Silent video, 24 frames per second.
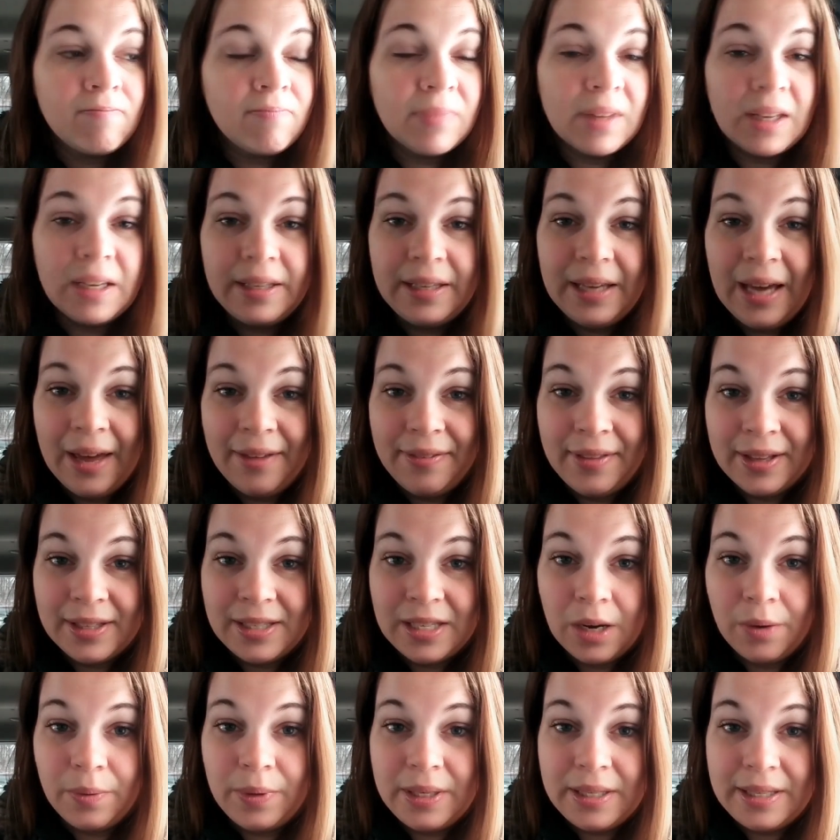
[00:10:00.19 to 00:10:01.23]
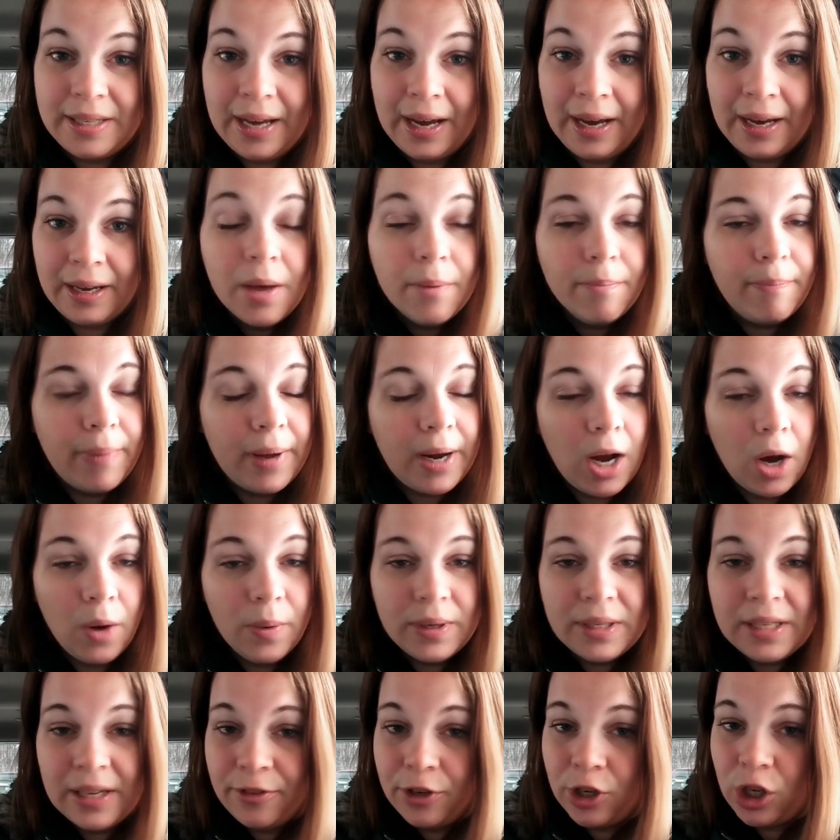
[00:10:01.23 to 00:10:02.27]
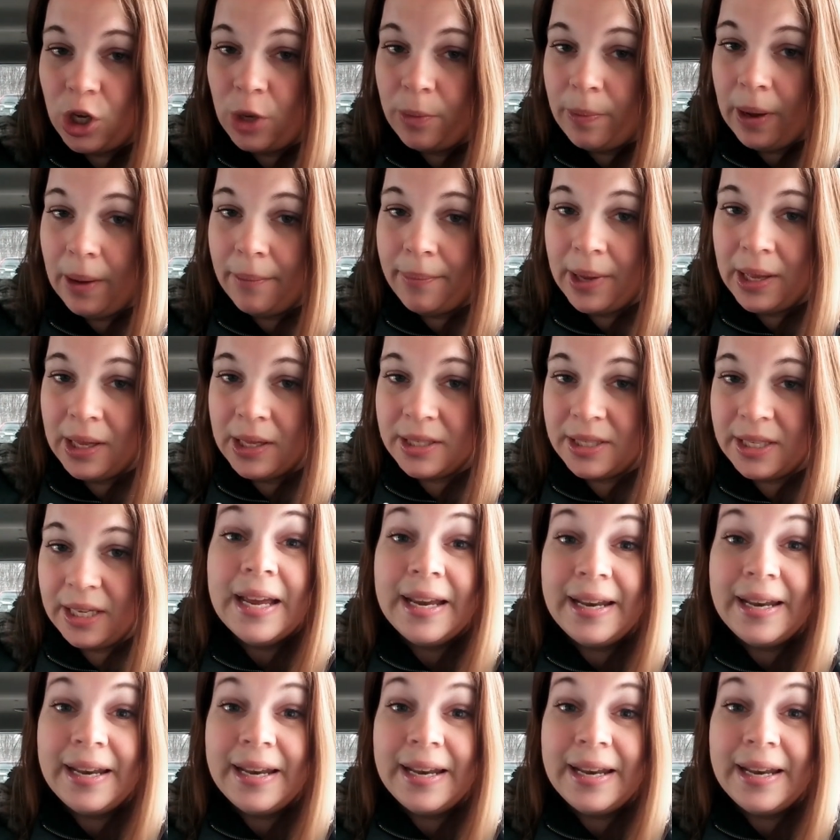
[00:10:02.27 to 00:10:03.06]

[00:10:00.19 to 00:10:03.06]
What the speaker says: Yeah, that's how we stack them. But always have your coupon policy.